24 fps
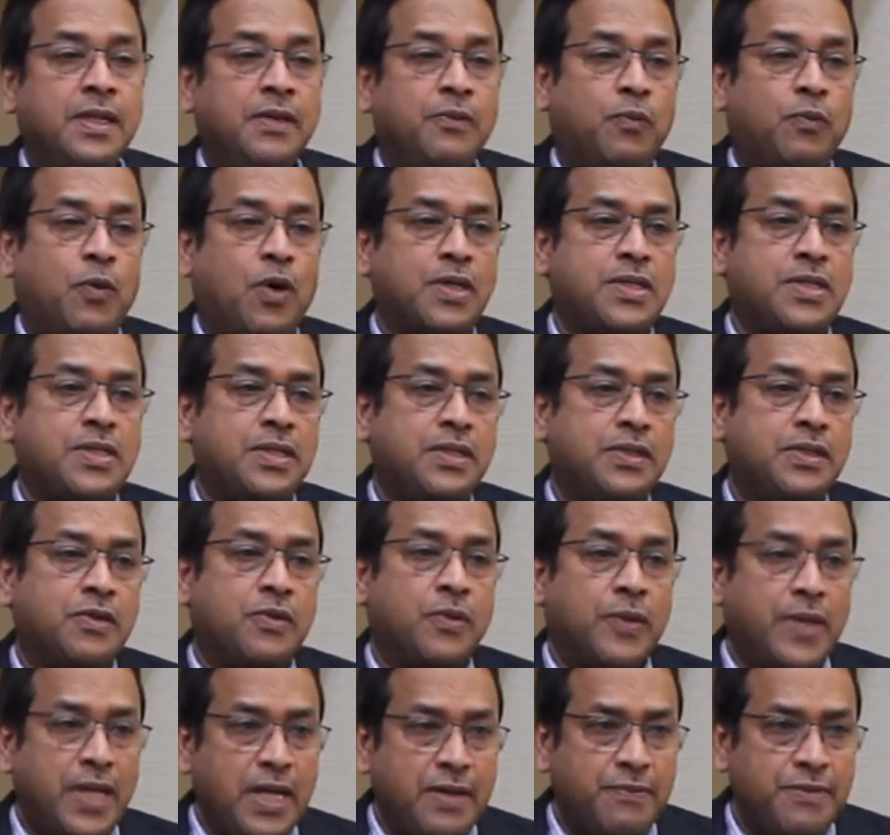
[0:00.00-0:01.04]
what
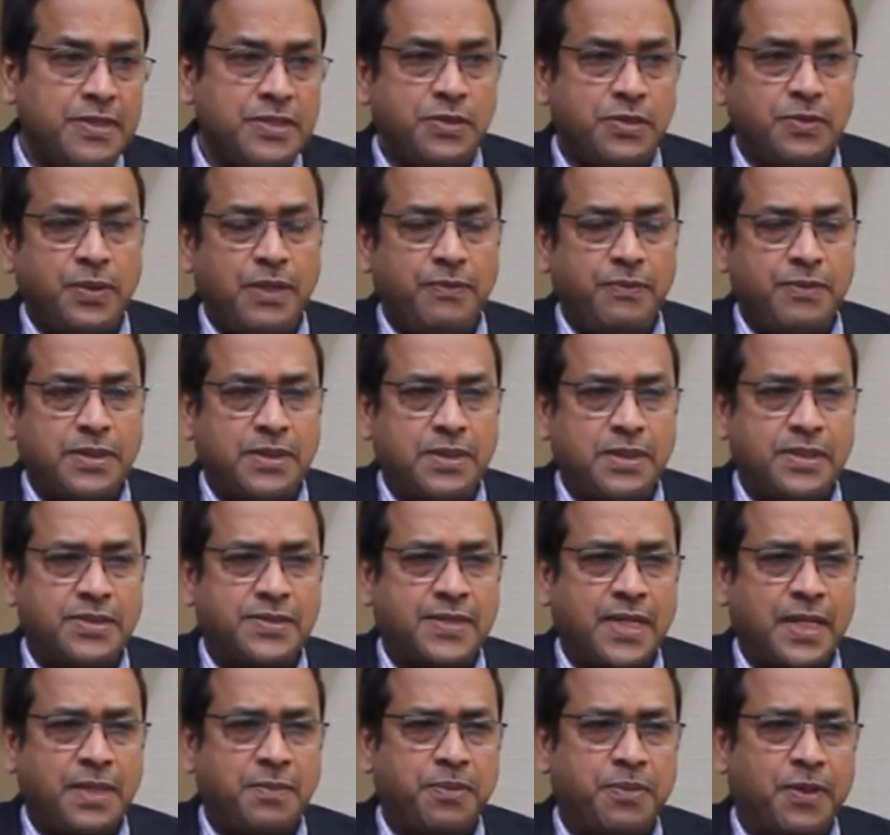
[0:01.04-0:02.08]
Korea was doing with the
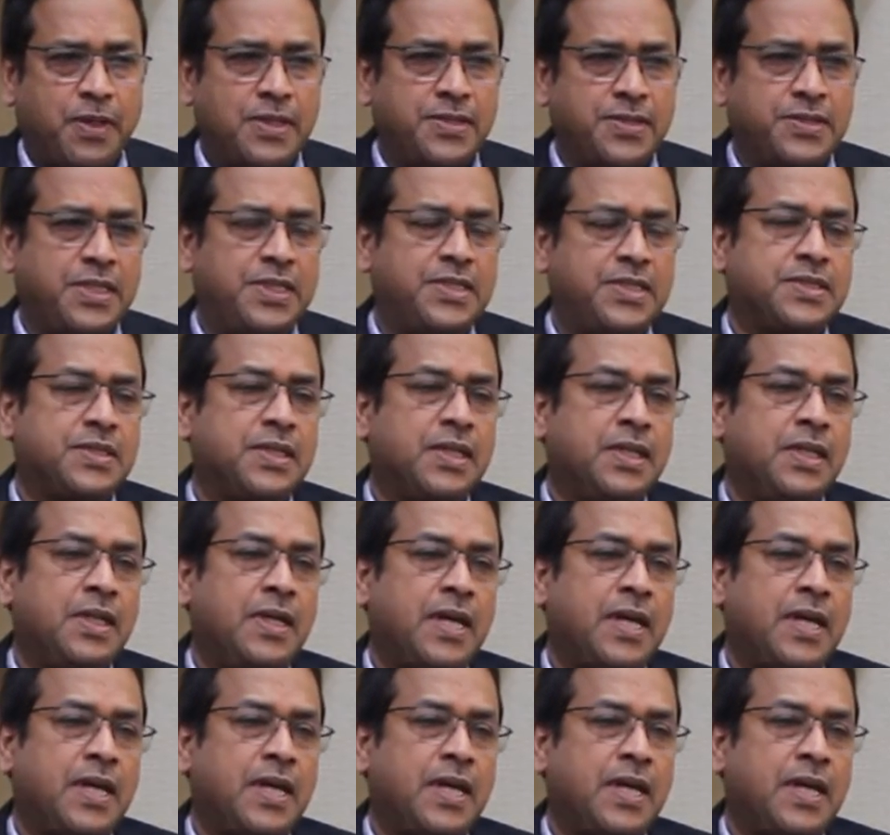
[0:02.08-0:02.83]
design policies,